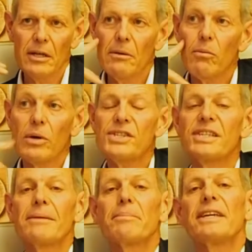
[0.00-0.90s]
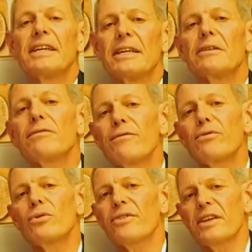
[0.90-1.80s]
What does it mean
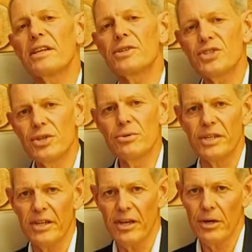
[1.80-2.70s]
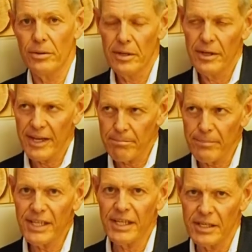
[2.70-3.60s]
for the student though? It
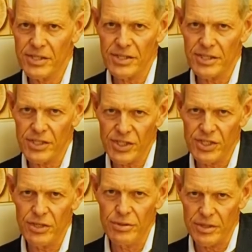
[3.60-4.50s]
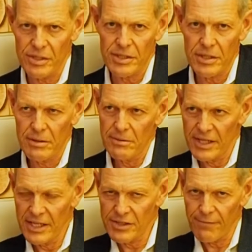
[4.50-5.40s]
means that the student,
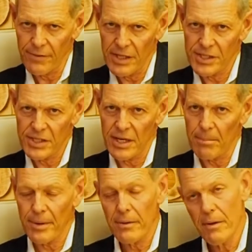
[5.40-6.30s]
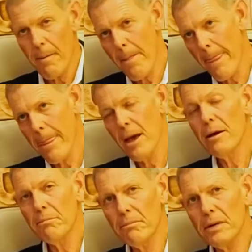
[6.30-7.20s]
here's the first tip,
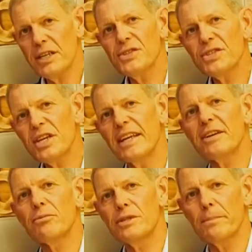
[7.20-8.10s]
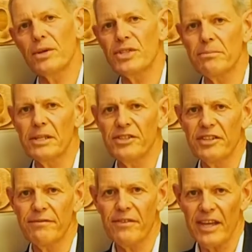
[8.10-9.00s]
must take responsibility
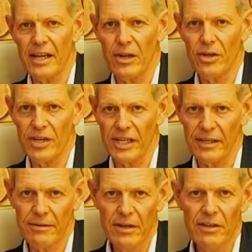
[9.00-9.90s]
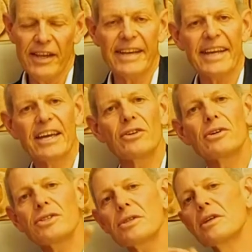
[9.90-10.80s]
for their learning. They
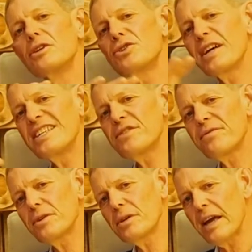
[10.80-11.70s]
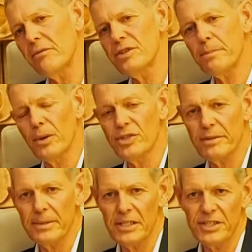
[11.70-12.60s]
cannot transfer that
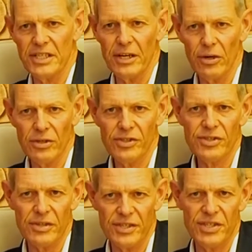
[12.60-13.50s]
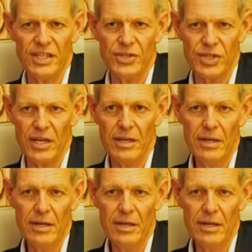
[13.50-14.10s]
responsibility onto the teacher.